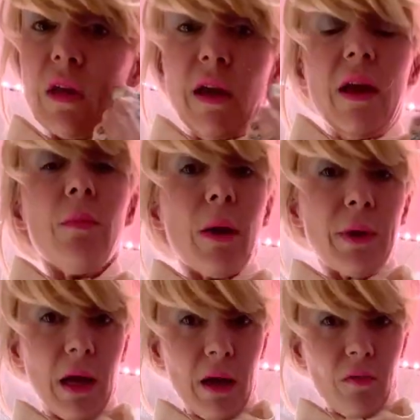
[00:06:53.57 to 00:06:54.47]
game.
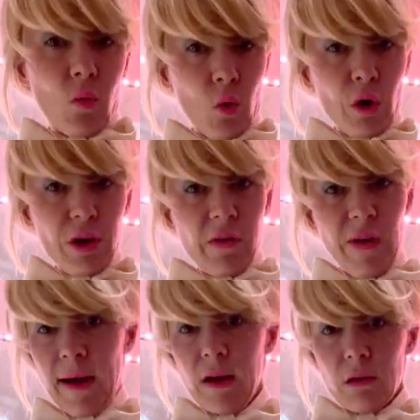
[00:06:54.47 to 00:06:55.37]
I haven't worked in
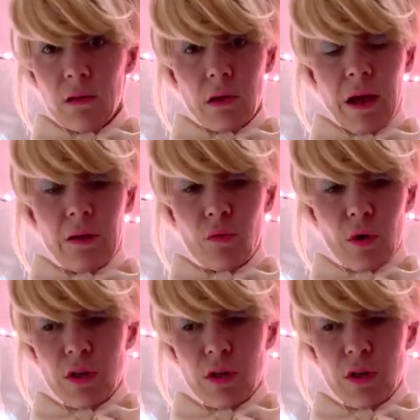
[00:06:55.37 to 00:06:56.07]
that line of work